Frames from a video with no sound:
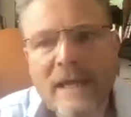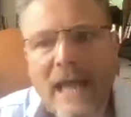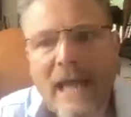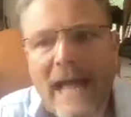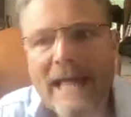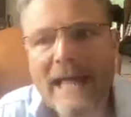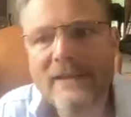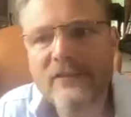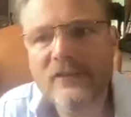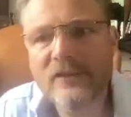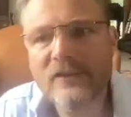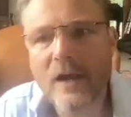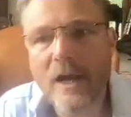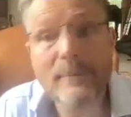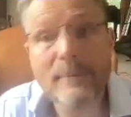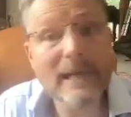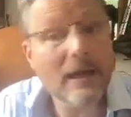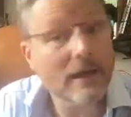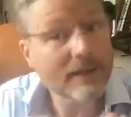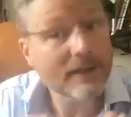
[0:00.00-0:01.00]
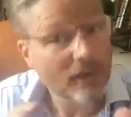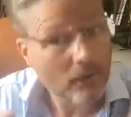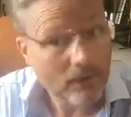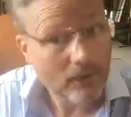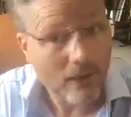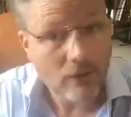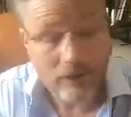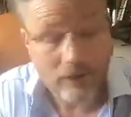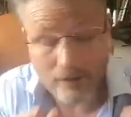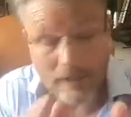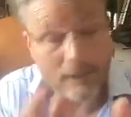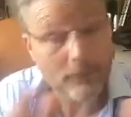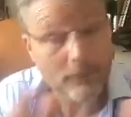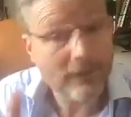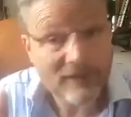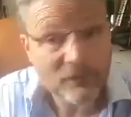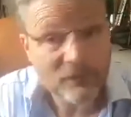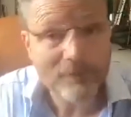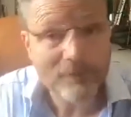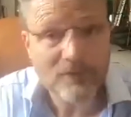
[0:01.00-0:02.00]
And I mean, I don't, this
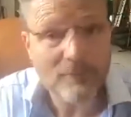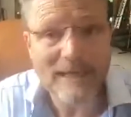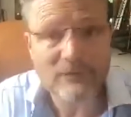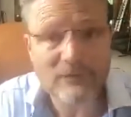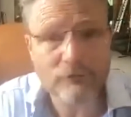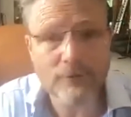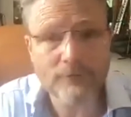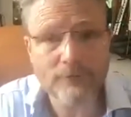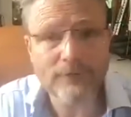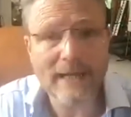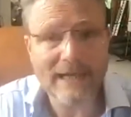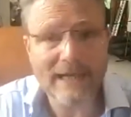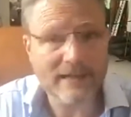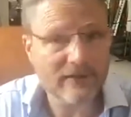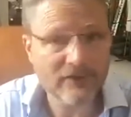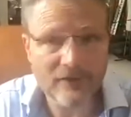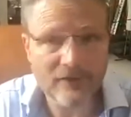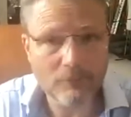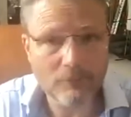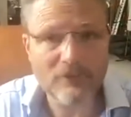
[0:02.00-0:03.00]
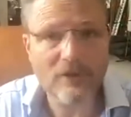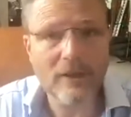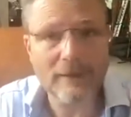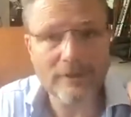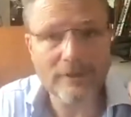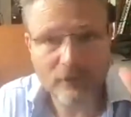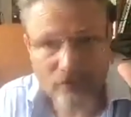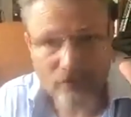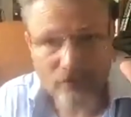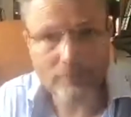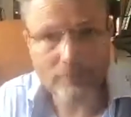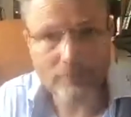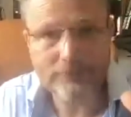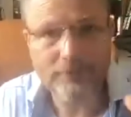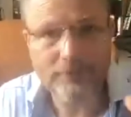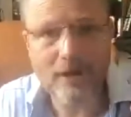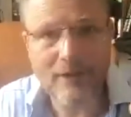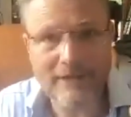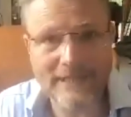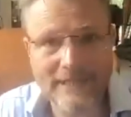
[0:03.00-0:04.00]
was a matter of fact. It was like the top
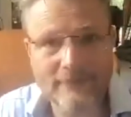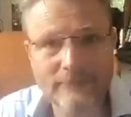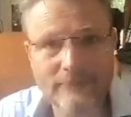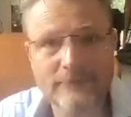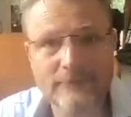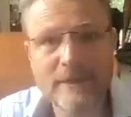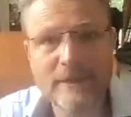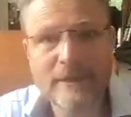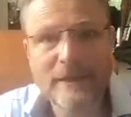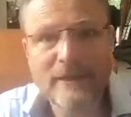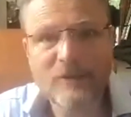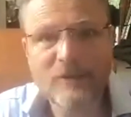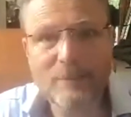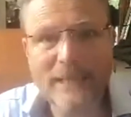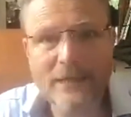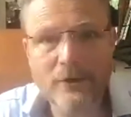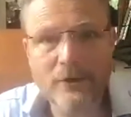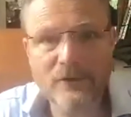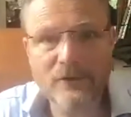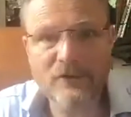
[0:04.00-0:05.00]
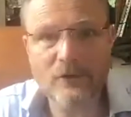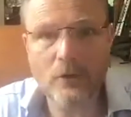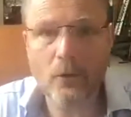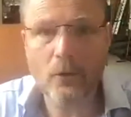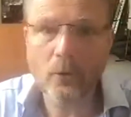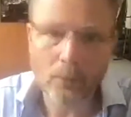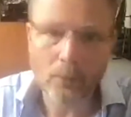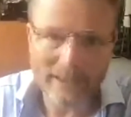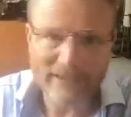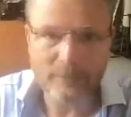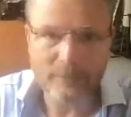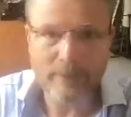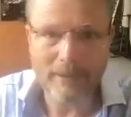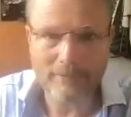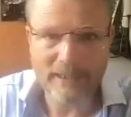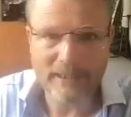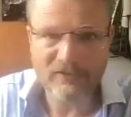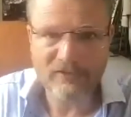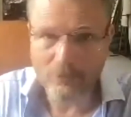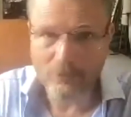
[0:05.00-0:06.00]
five speakers all went to public
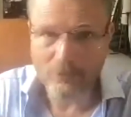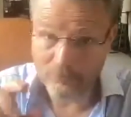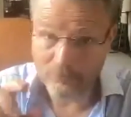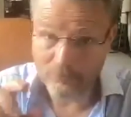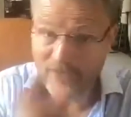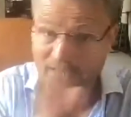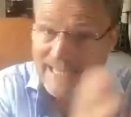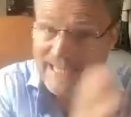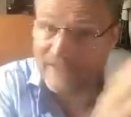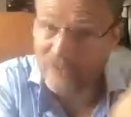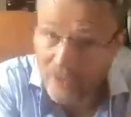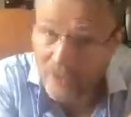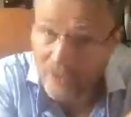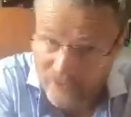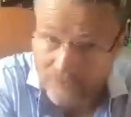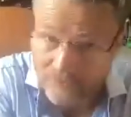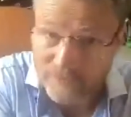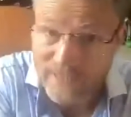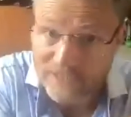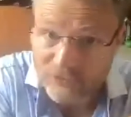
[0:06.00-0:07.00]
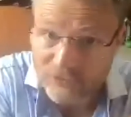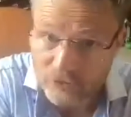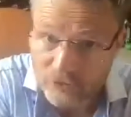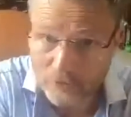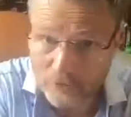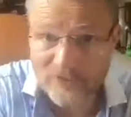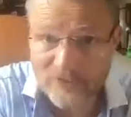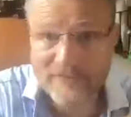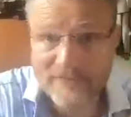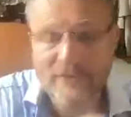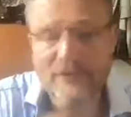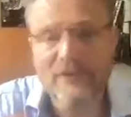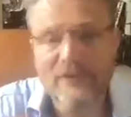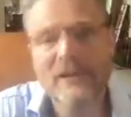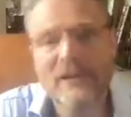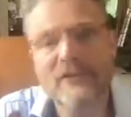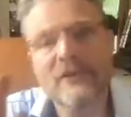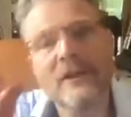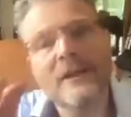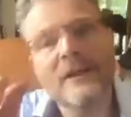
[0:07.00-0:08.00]
schools in terms of their short sentences.
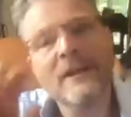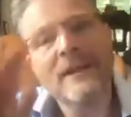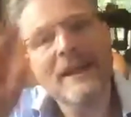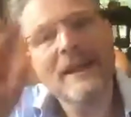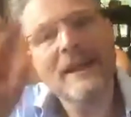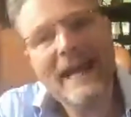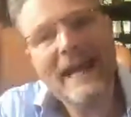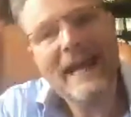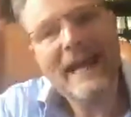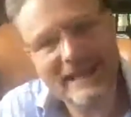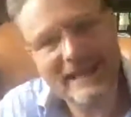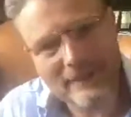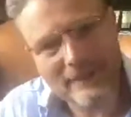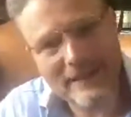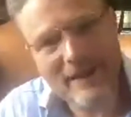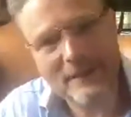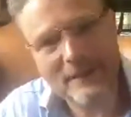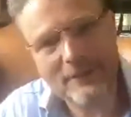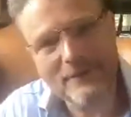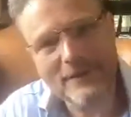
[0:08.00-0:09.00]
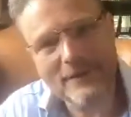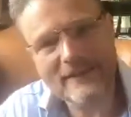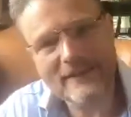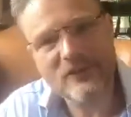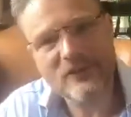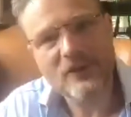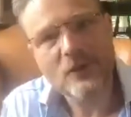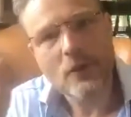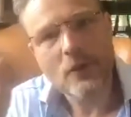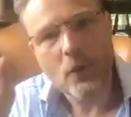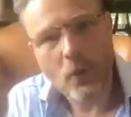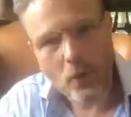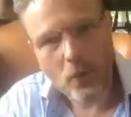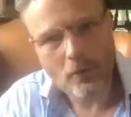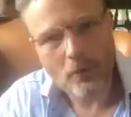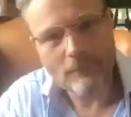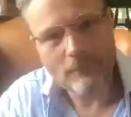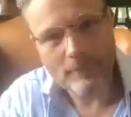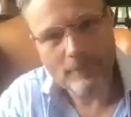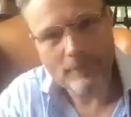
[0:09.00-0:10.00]
And then at the other end, all of the
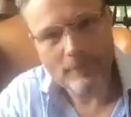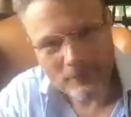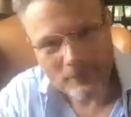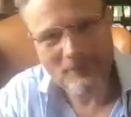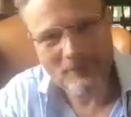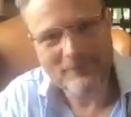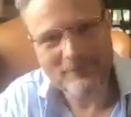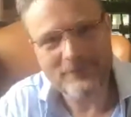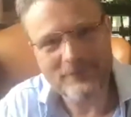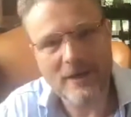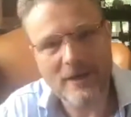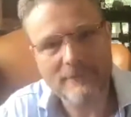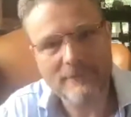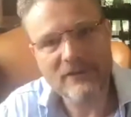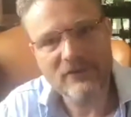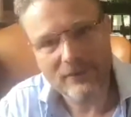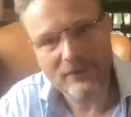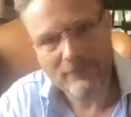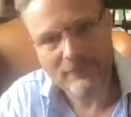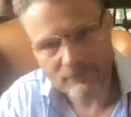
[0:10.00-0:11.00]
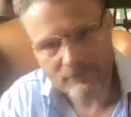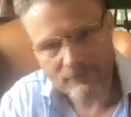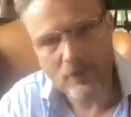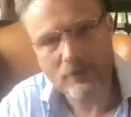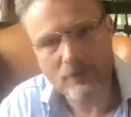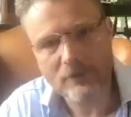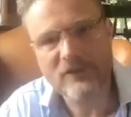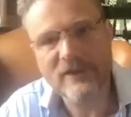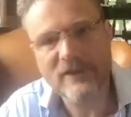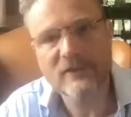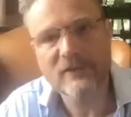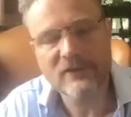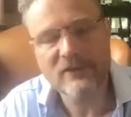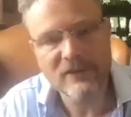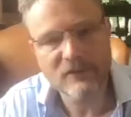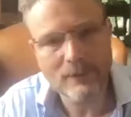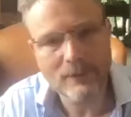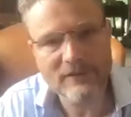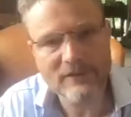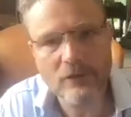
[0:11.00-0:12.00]
bottom five in terms of long sentences
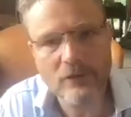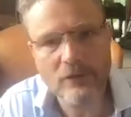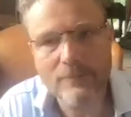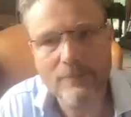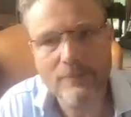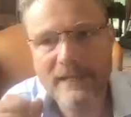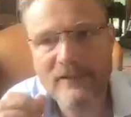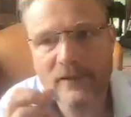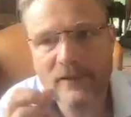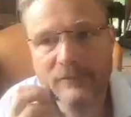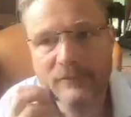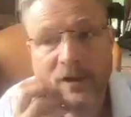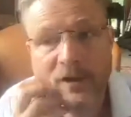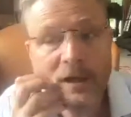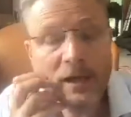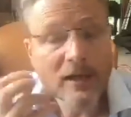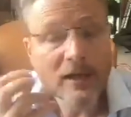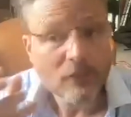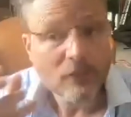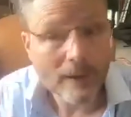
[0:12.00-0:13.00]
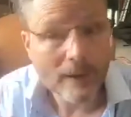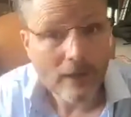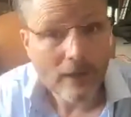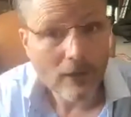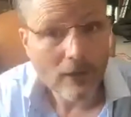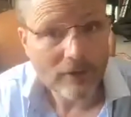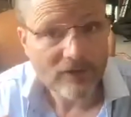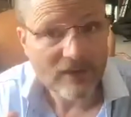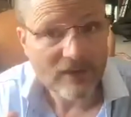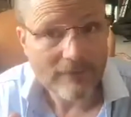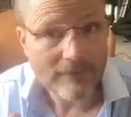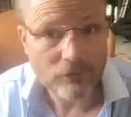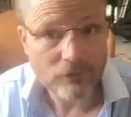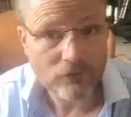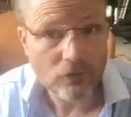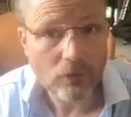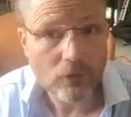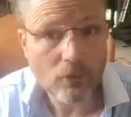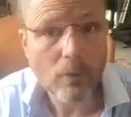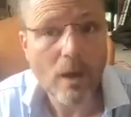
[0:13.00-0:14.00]
went to comprehensives. So I can't say for
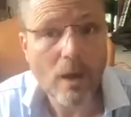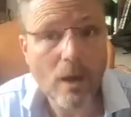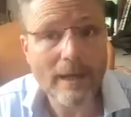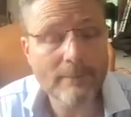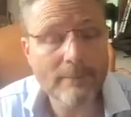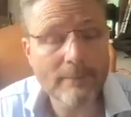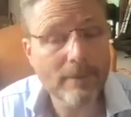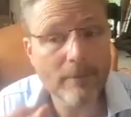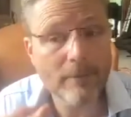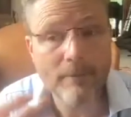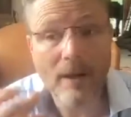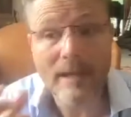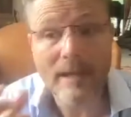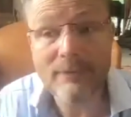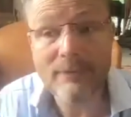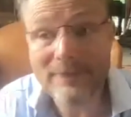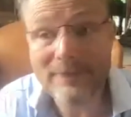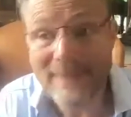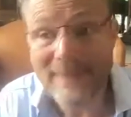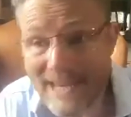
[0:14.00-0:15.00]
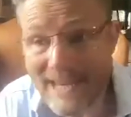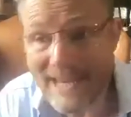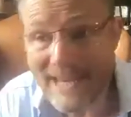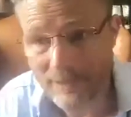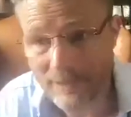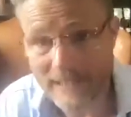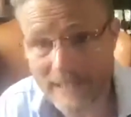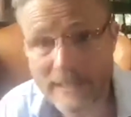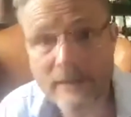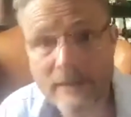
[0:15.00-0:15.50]
sure why, but my theory